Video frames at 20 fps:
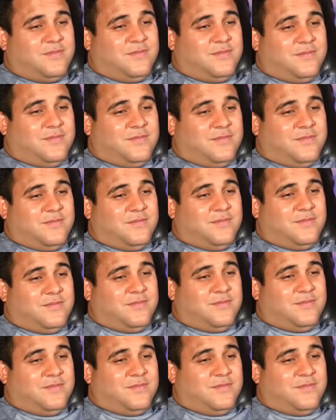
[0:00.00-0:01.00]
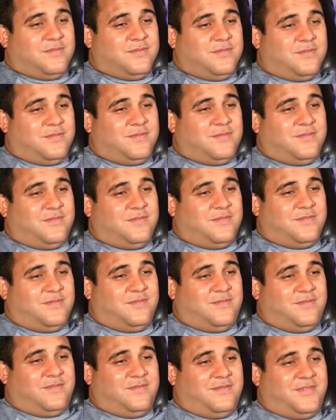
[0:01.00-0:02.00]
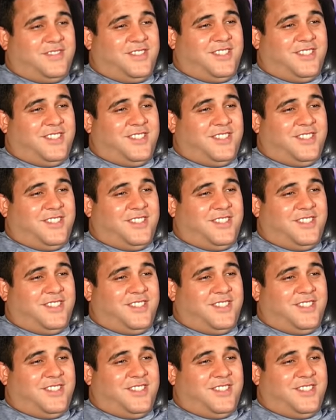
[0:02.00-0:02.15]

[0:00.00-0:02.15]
No words are spoken by the person on screen.